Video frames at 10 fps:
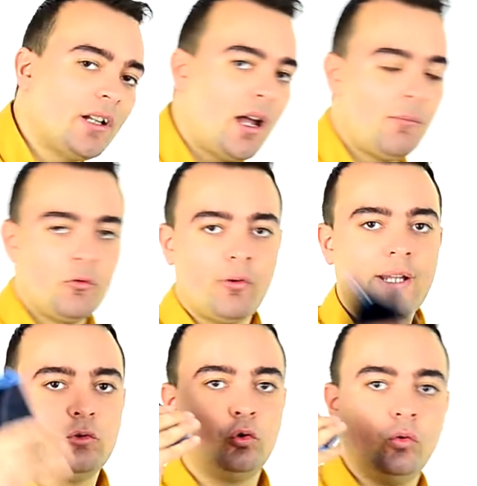an
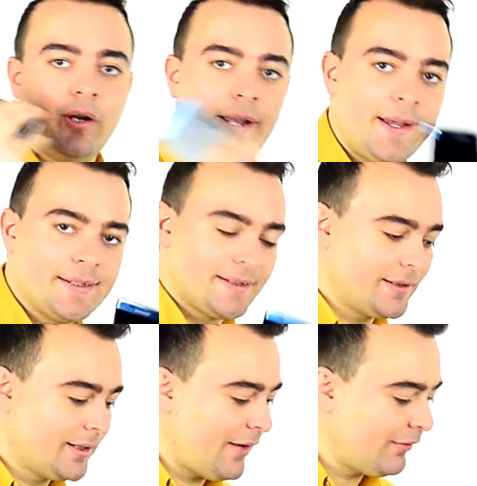upgrade to
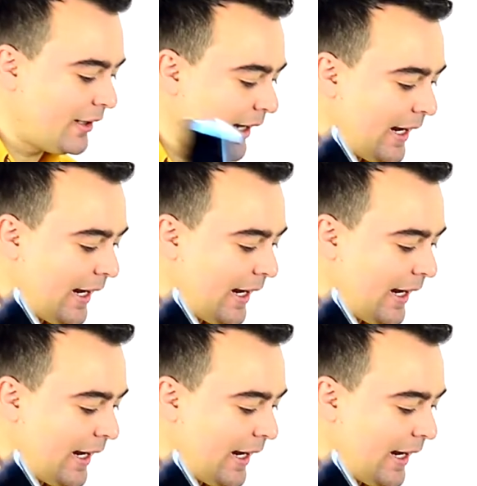S7